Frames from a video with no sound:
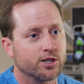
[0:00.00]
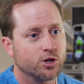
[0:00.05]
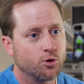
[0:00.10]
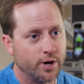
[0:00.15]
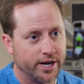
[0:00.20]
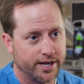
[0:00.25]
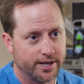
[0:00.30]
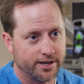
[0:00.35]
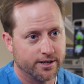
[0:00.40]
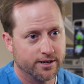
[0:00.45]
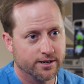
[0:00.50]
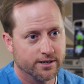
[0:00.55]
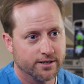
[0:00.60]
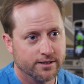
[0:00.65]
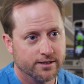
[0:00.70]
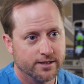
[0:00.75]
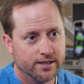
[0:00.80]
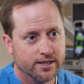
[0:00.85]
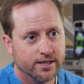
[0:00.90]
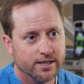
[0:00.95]
quicker,
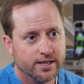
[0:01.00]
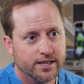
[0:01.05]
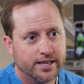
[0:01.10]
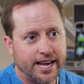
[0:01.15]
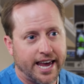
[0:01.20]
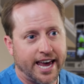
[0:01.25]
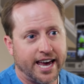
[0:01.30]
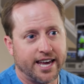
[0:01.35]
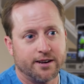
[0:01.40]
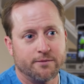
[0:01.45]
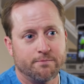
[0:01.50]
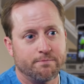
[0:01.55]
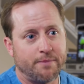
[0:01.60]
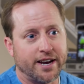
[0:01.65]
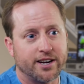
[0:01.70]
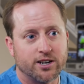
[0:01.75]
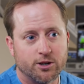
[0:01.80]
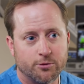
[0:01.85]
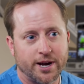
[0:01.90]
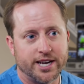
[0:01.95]
had
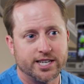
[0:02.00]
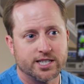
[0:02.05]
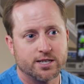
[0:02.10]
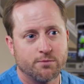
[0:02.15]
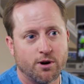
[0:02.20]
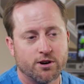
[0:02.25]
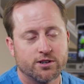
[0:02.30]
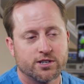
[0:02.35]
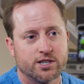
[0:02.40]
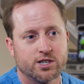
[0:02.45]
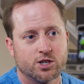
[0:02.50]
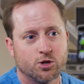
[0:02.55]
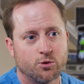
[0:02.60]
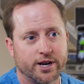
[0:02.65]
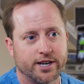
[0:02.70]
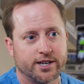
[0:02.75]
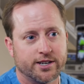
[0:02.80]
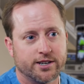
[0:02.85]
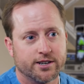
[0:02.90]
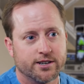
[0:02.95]
better range of motion
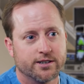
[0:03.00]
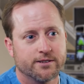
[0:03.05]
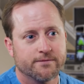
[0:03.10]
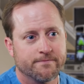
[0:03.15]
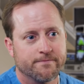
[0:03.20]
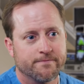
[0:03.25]
quicker,